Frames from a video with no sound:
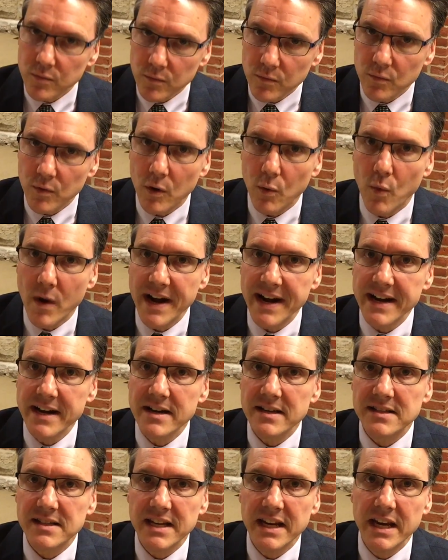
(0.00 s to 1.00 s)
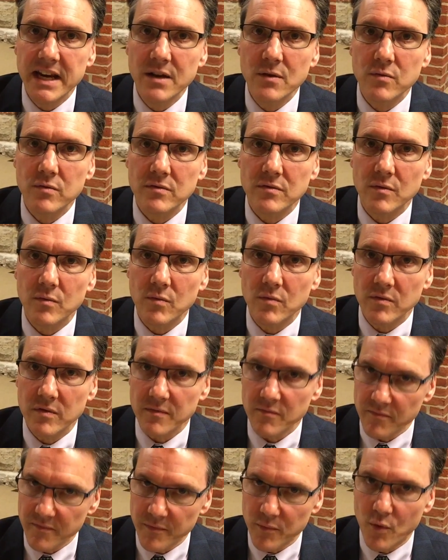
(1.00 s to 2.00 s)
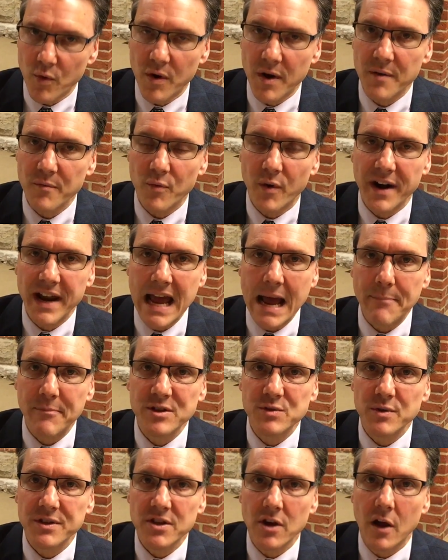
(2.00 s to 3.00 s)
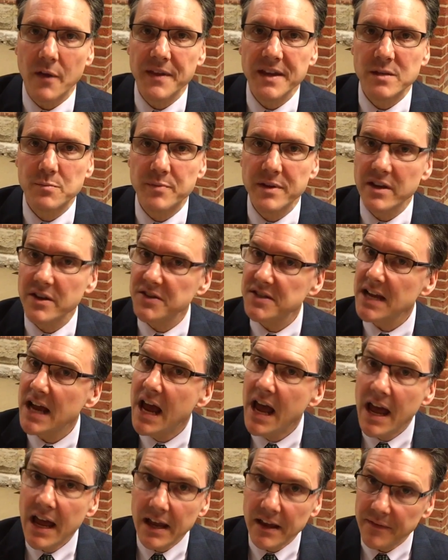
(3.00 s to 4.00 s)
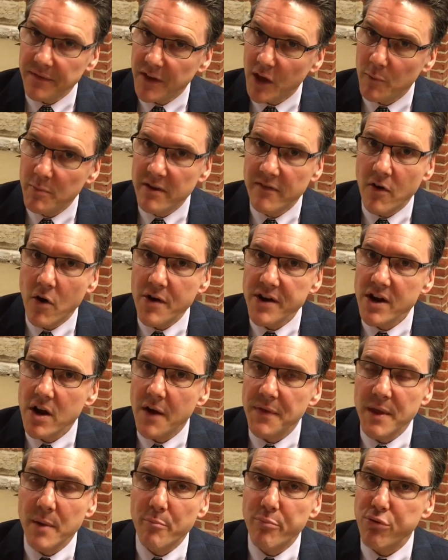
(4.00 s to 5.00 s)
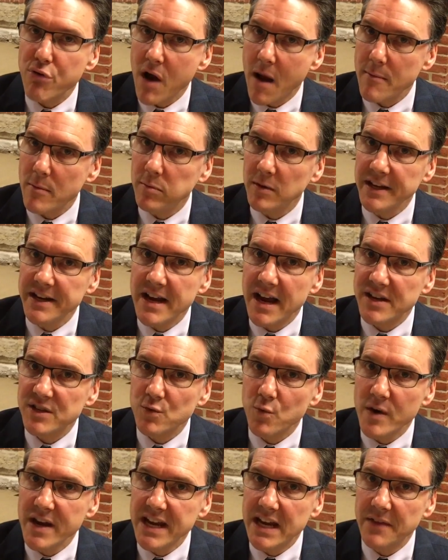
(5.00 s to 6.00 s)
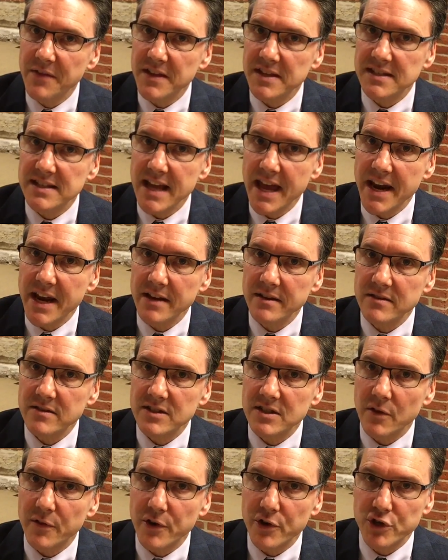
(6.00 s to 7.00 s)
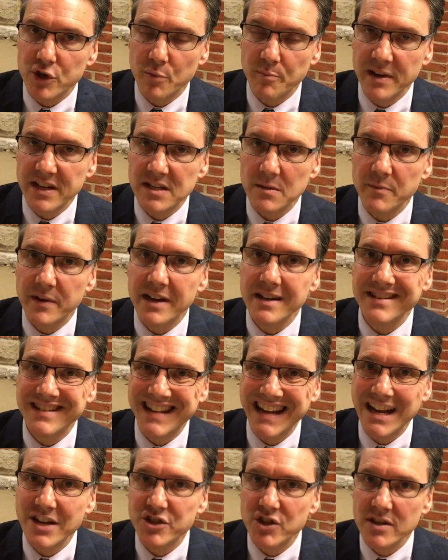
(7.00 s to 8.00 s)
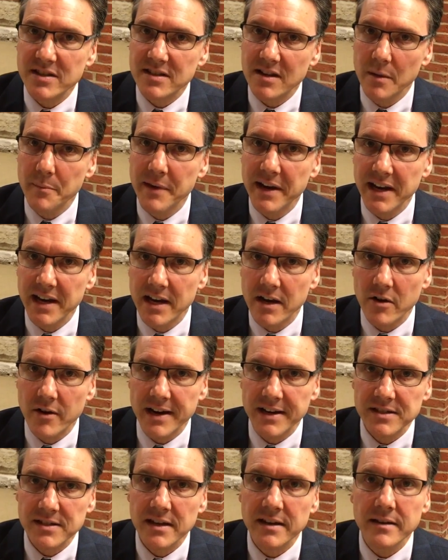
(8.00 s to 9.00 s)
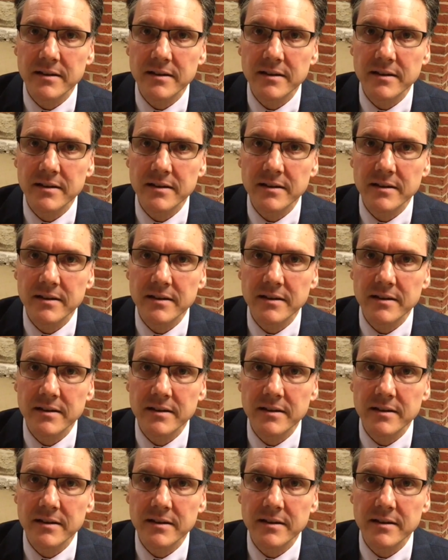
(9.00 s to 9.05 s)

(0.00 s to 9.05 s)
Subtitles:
We're waiting to see what happens with all these bills. They'll be voting on them probably next week in the Senate, so there should be some contentious committee hearings.